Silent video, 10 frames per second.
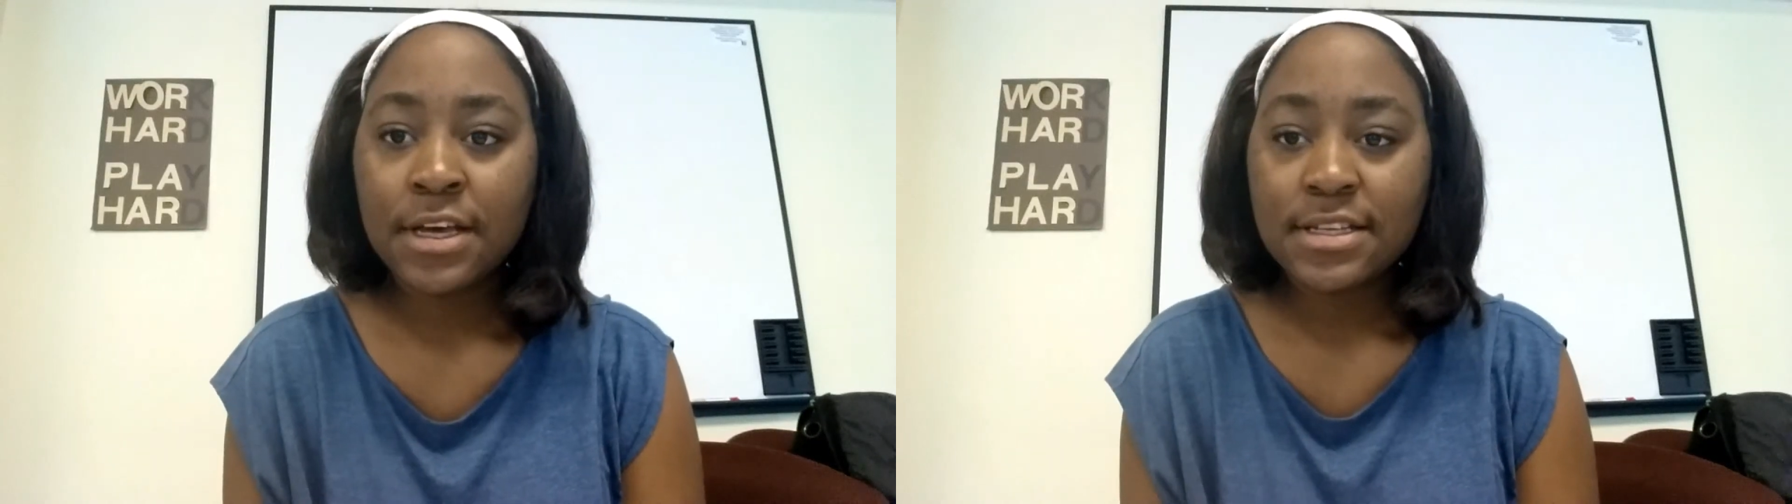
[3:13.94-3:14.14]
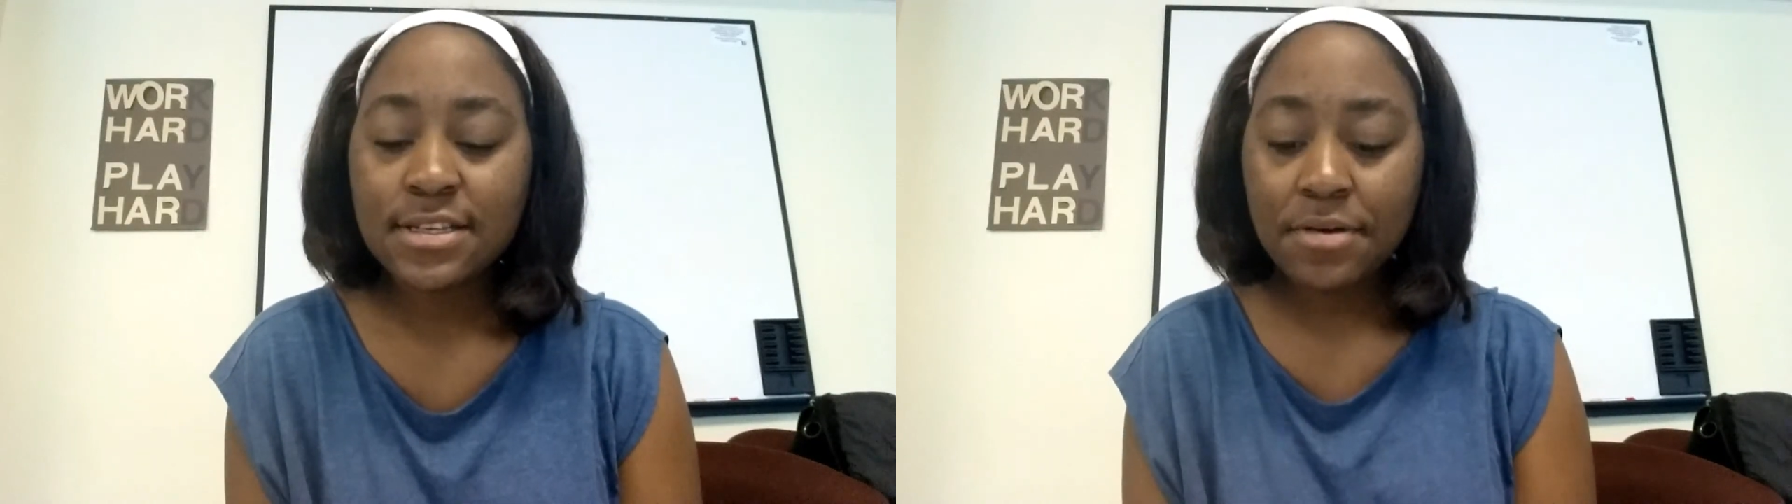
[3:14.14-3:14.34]

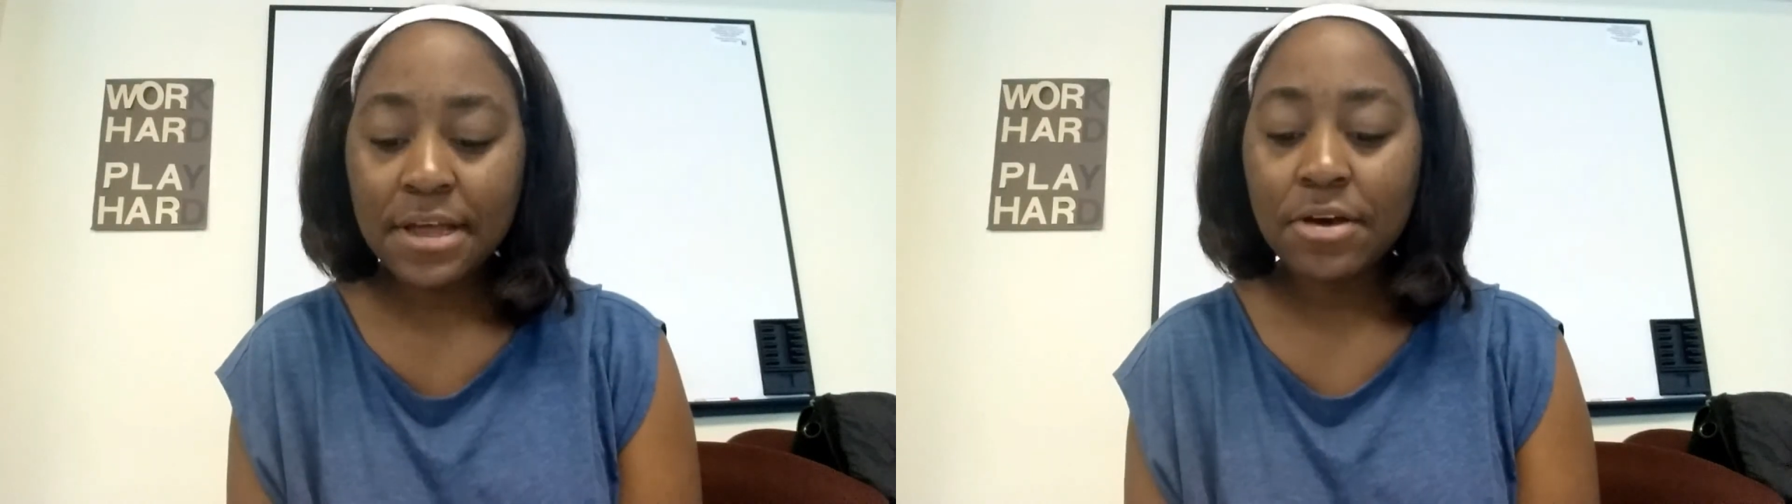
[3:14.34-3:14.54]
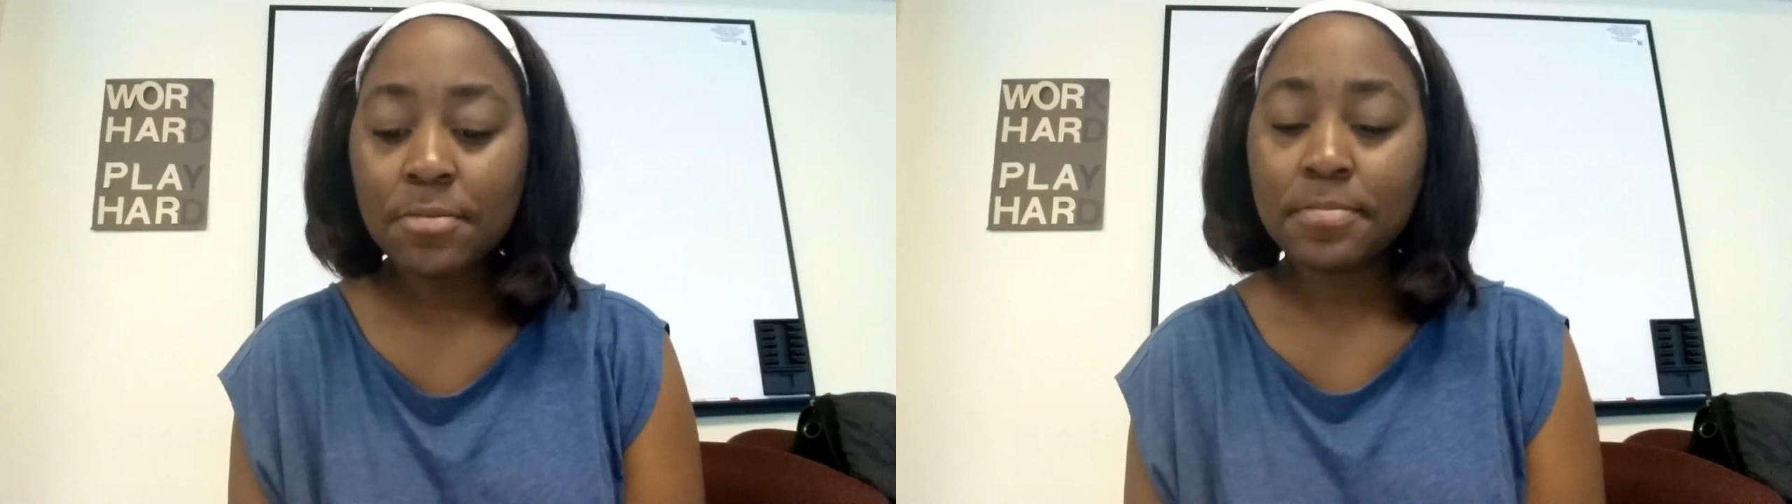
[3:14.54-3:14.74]
So
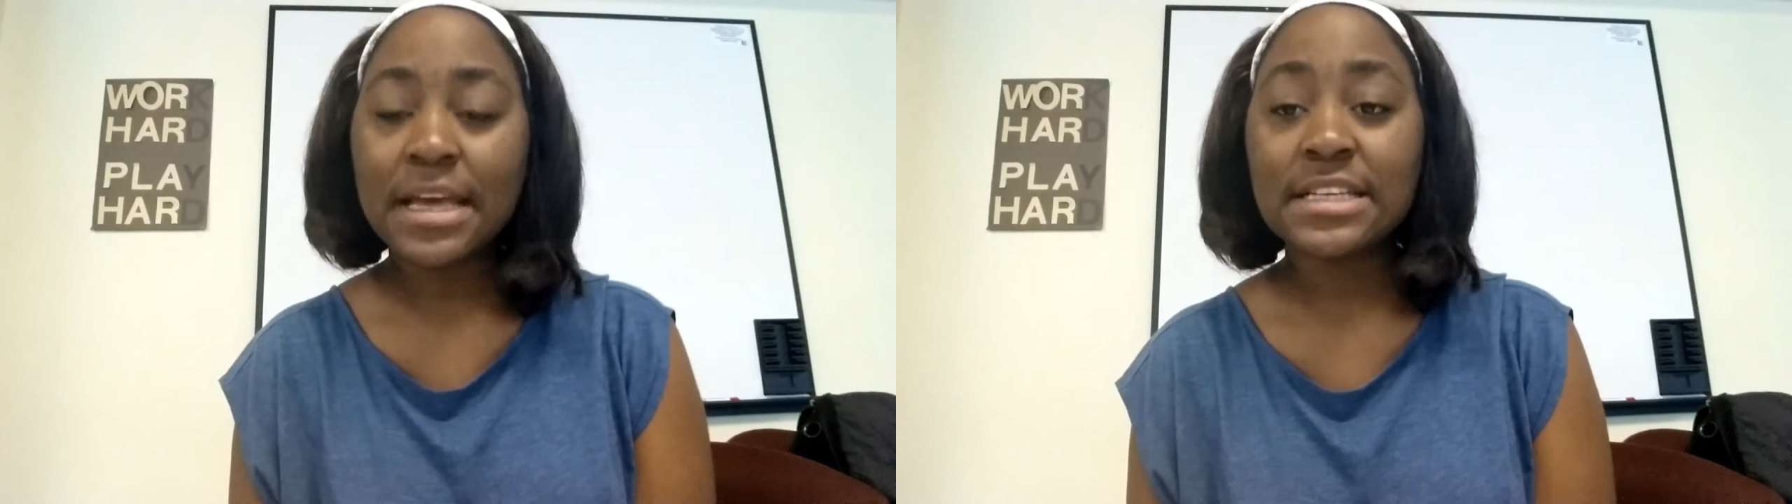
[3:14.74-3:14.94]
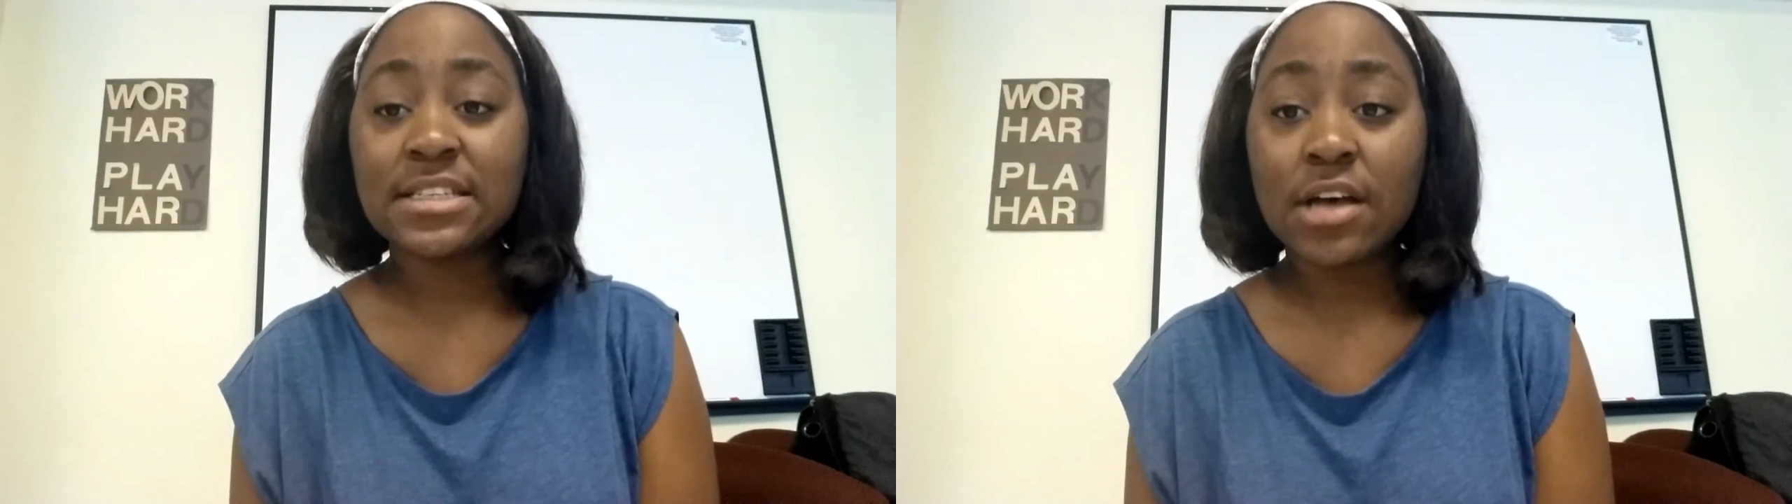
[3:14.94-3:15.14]
I hope
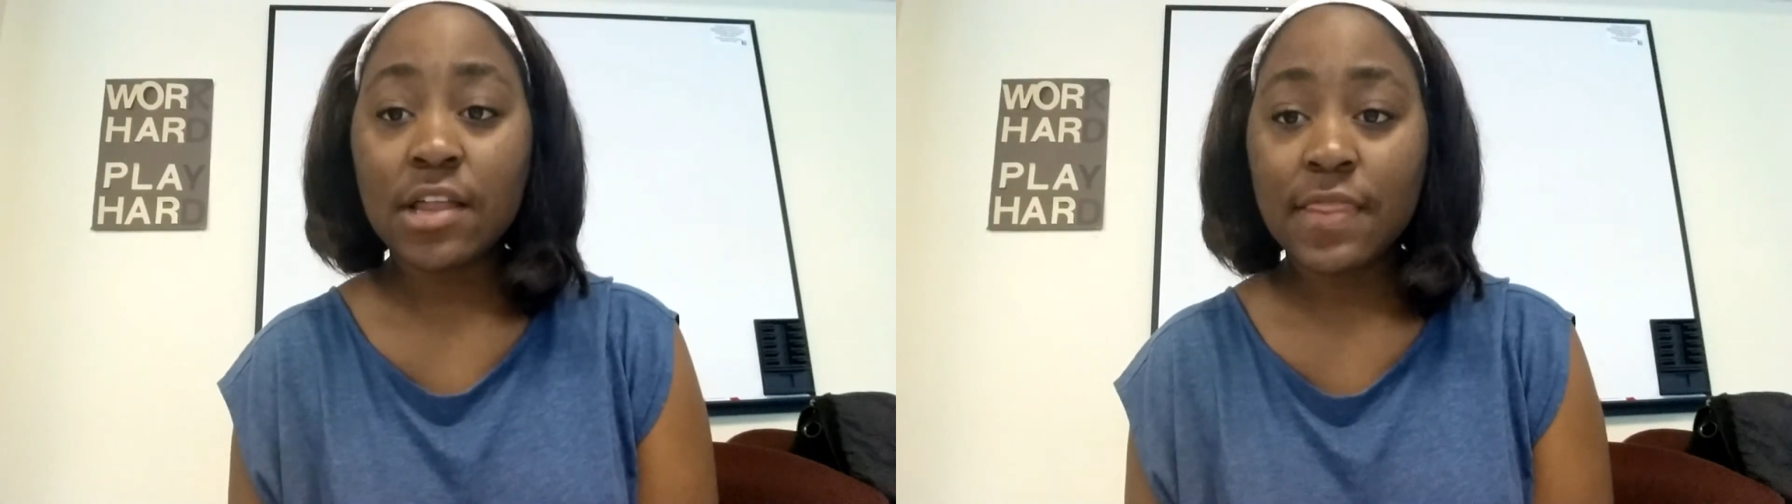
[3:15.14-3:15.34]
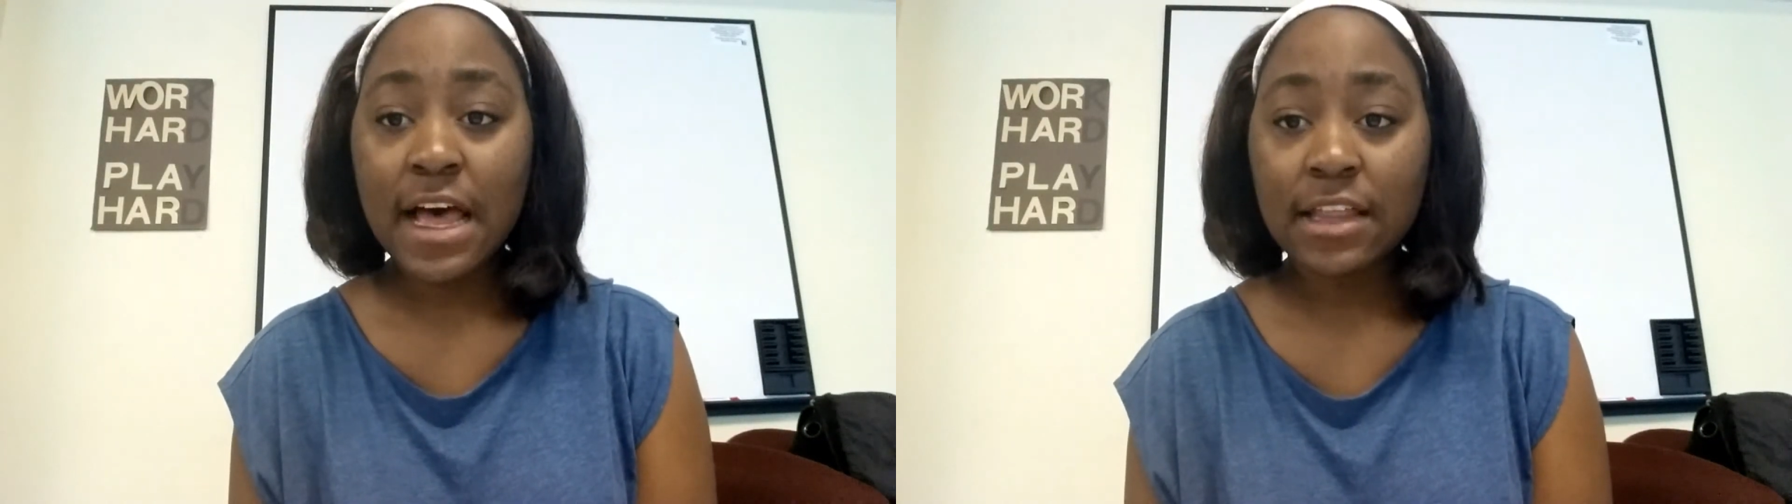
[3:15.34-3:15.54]
based
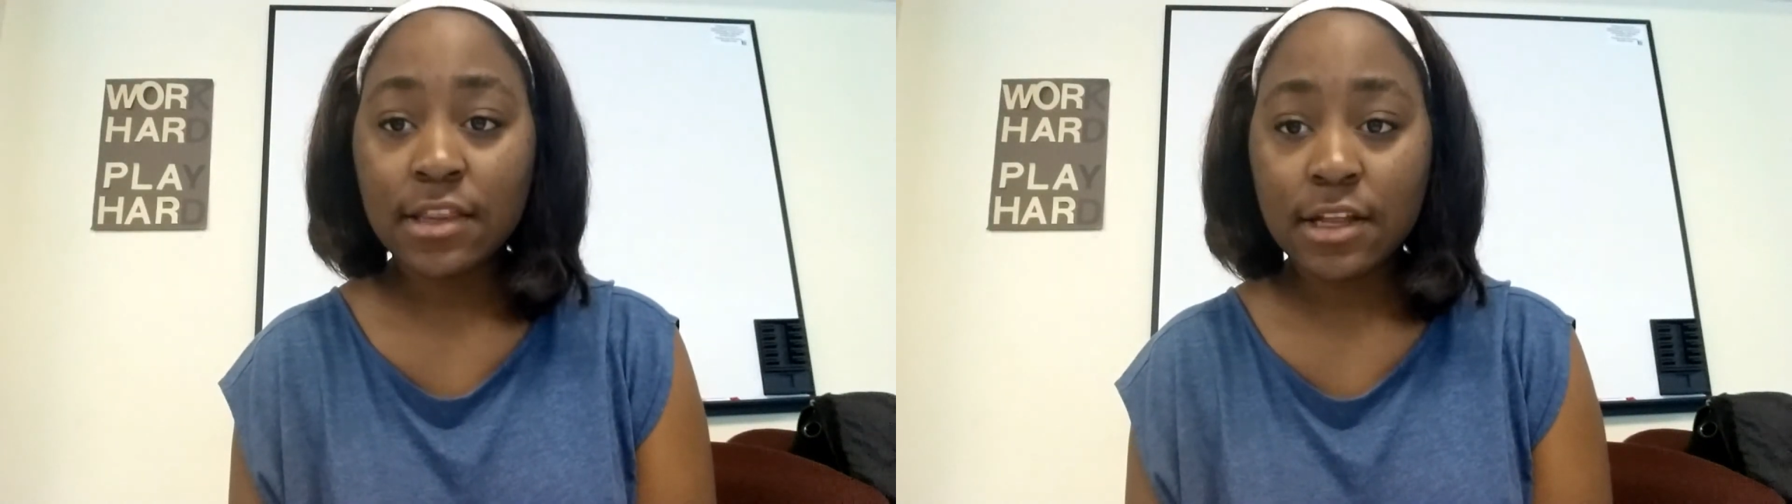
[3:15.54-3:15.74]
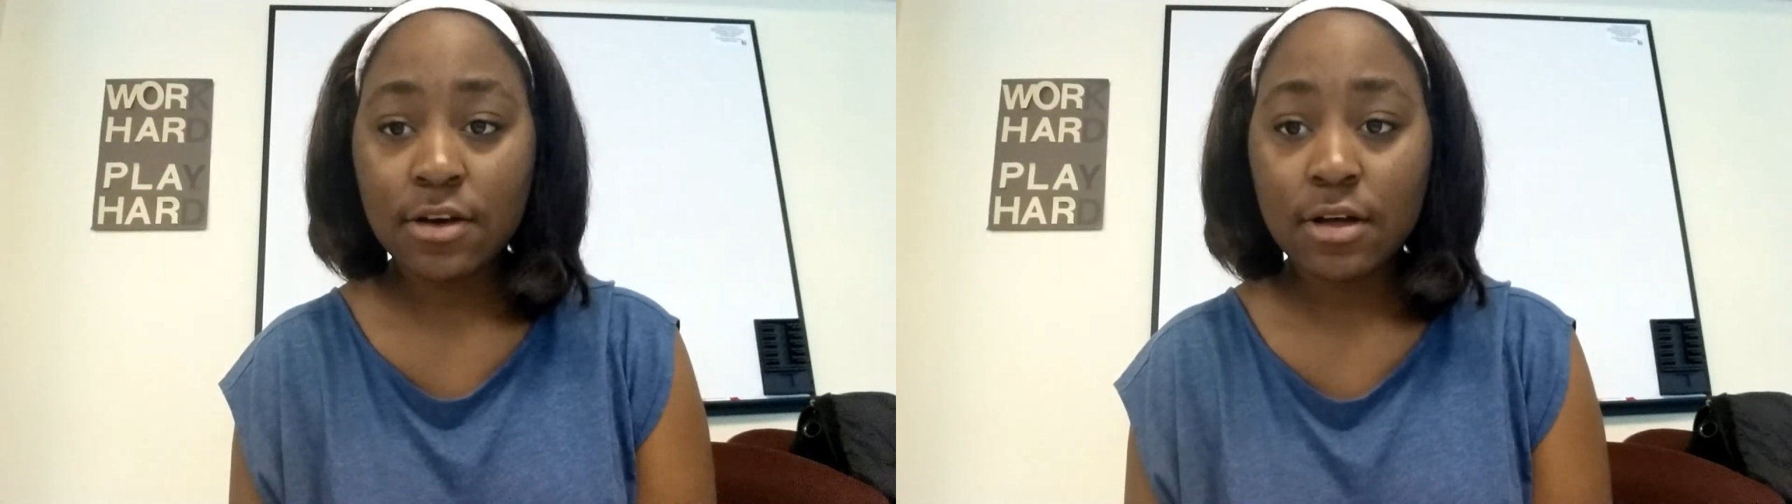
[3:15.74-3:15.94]
on that
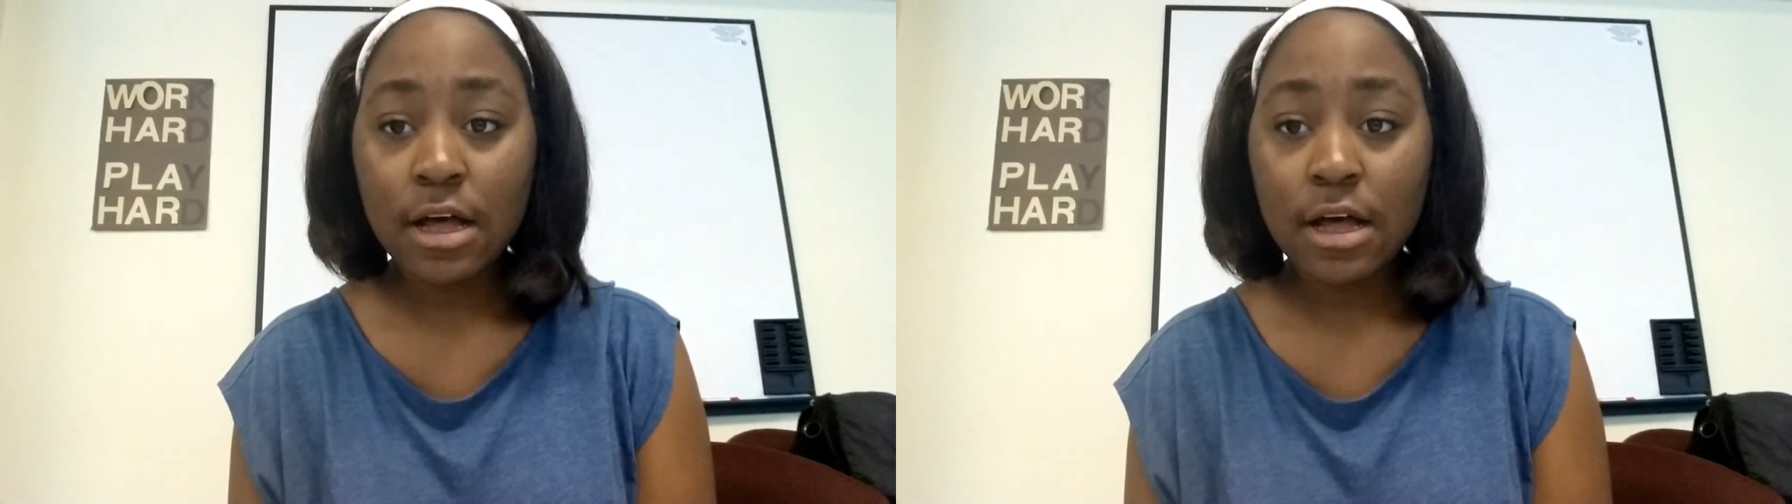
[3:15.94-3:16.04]
little